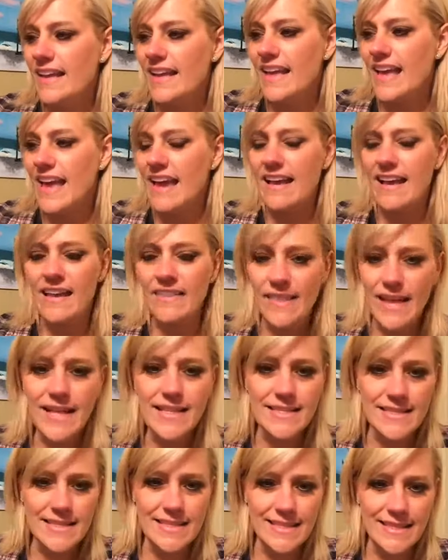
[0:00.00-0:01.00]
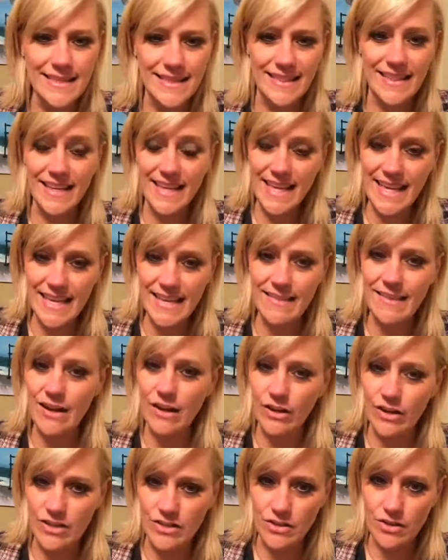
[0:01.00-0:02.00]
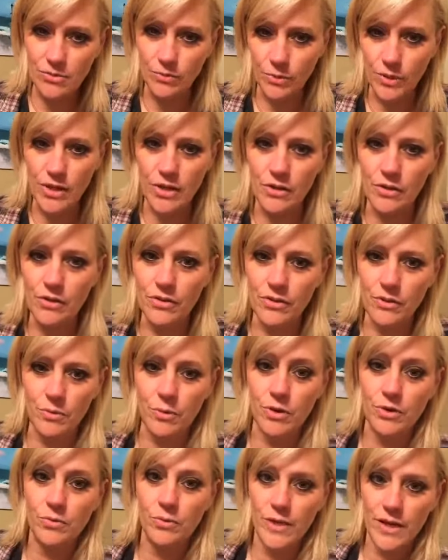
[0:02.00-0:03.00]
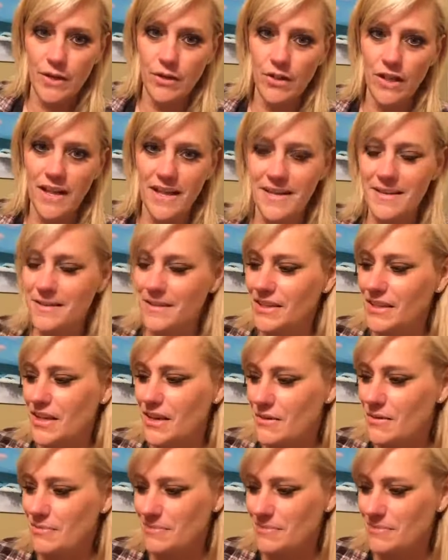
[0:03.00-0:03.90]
And that's the key there, is the word real. You know,